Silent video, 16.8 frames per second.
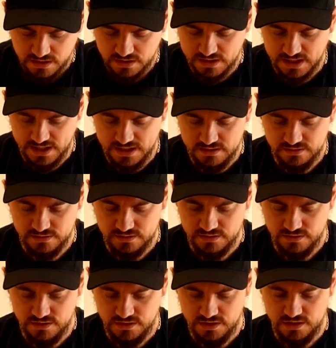Okay.
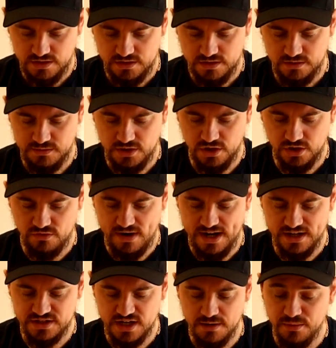So we've got a
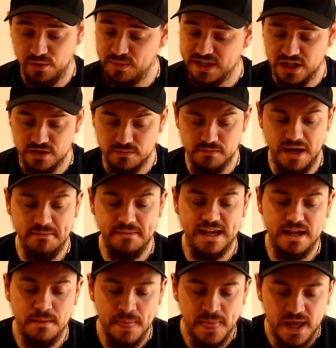cracked shell, but we could
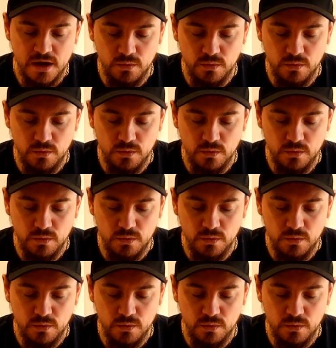maybe